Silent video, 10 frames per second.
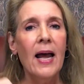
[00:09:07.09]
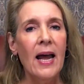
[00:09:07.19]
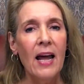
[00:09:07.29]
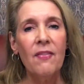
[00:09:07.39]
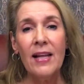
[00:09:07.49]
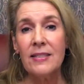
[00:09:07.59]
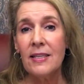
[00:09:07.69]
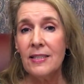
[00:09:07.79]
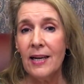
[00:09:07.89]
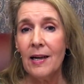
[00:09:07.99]
And that's a
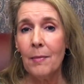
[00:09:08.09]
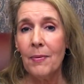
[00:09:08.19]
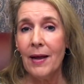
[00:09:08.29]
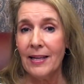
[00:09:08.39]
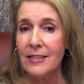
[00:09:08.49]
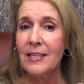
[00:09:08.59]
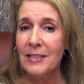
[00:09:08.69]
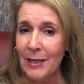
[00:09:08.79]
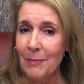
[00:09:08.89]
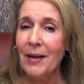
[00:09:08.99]
tip. That's a
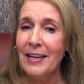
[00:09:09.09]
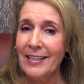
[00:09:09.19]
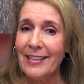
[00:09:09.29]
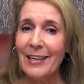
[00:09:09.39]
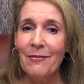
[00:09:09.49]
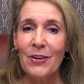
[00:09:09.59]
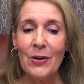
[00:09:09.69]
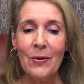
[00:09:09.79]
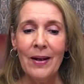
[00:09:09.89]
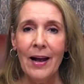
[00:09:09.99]
tip I need to give
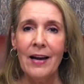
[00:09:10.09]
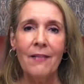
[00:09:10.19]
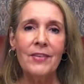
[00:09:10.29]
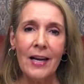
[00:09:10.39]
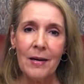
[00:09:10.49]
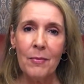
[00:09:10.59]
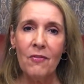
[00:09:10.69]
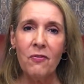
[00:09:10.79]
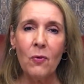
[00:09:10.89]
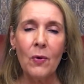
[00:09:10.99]
you. And I've done it
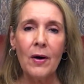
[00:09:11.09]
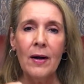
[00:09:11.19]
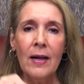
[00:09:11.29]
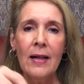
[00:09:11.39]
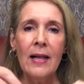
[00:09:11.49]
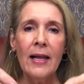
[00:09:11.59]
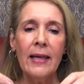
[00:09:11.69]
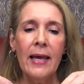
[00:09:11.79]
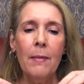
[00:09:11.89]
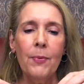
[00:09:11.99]
before.
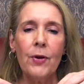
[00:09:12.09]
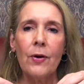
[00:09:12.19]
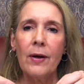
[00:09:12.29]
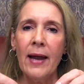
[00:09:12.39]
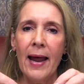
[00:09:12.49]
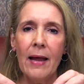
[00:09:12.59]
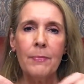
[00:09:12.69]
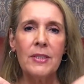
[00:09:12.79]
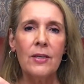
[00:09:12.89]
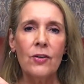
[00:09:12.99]
Keep your
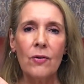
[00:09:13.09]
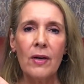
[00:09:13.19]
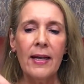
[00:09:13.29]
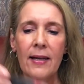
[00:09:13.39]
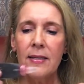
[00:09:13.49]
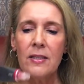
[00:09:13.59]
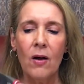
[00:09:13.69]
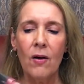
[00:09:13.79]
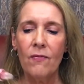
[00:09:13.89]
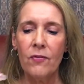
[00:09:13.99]
caps and your lids
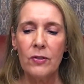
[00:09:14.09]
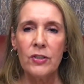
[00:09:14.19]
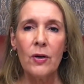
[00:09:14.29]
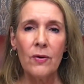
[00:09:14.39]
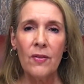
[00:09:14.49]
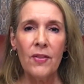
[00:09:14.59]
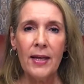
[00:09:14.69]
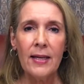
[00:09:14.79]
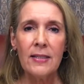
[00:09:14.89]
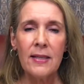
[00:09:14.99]
for certain
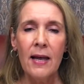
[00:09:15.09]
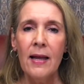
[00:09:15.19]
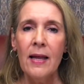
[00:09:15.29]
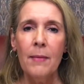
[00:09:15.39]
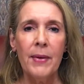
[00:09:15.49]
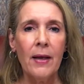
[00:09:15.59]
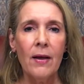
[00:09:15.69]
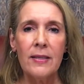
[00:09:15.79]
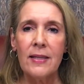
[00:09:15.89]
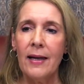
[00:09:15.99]
things,
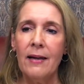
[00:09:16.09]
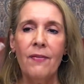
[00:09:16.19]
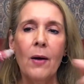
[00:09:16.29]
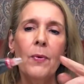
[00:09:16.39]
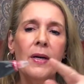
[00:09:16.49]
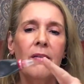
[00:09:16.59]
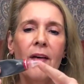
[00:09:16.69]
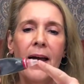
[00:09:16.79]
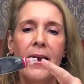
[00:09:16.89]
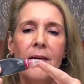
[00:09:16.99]
because like if I wouldn't have
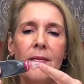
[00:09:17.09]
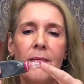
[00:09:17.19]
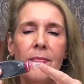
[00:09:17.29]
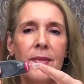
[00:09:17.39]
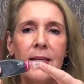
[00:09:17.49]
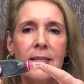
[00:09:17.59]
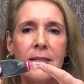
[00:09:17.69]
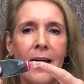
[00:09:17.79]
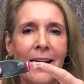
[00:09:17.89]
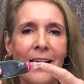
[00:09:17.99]
had this,
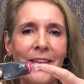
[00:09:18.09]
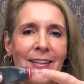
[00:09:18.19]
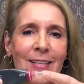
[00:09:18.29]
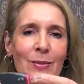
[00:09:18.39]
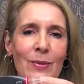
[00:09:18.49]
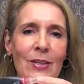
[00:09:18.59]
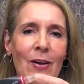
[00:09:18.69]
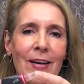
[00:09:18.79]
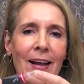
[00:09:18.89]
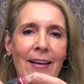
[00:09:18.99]
and I think this was
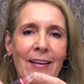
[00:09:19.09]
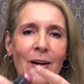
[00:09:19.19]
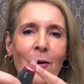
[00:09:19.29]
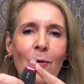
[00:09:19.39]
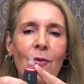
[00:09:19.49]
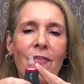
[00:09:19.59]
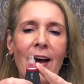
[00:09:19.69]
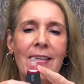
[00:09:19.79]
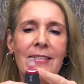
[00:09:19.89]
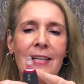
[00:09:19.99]
on like an old
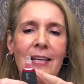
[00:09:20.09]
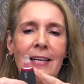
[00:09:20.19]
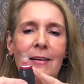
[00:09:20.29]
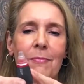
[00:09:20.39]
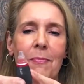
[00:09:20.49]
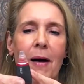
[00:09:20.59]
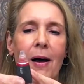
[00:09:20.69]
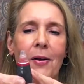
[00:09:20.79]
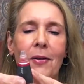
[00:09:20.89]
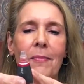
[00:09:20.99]
Visine
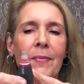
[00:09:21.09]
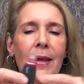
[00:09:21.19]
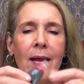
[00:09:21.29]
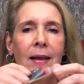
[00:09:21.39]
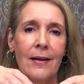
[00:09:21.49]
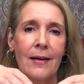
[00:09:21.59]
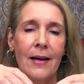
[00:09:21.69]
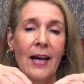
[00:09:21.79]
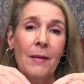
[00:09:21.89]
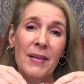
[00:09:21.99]
bottle,
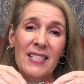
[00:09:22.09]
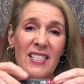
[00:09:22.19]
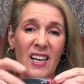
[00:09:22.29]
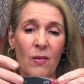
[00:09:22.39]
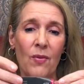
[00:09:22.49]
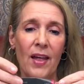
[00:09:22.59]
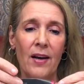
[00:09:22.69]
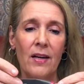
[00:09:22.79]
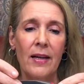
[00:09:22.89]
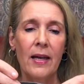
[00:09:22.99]
I'd have been stuck without
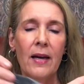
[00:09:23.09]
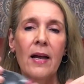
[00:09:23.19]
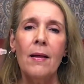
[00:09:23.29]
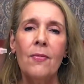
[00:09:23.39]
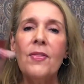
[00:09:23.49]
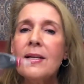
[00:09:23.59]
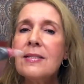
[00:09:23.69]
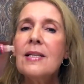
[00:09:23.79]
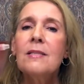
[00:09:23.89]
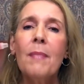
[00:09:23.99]
a lid.
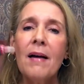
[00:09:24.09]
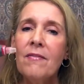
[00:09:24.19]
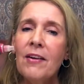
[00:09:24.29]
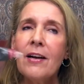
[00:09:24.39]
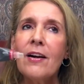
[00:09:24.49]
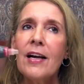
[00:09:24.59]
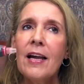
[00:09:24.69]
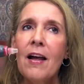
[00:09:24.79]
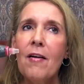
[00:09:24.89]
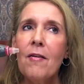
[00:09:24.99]
This is my
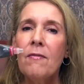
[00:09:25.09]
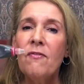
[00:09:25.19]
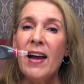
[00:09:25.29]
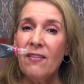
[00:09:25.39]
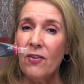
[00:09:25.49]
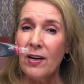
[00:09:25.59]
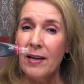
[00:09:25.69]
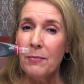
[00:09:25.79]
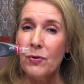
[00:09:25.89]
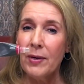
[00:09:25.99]
very favorite
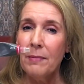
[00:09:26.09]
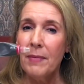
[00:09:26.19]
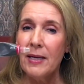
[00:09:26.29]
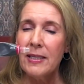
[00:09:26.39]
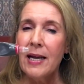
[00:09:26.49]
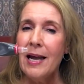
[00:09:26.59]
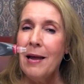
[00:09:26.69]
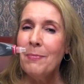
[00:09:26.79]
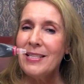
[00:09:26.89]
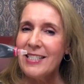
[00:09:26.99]
lip treatment.
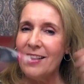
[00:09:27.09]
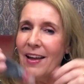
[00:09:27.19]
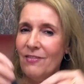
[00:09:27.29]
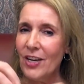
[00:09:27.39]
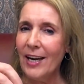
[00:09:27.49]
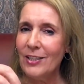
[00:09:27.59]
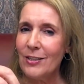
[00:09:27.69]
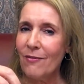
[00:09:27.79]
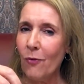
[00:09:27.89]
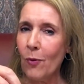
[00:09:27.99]
But see, they've changed
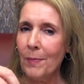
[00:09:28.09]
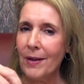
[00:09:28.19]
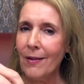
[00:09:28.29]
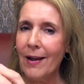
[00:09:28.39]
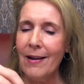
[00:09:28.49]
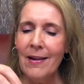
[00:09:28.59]
the formula.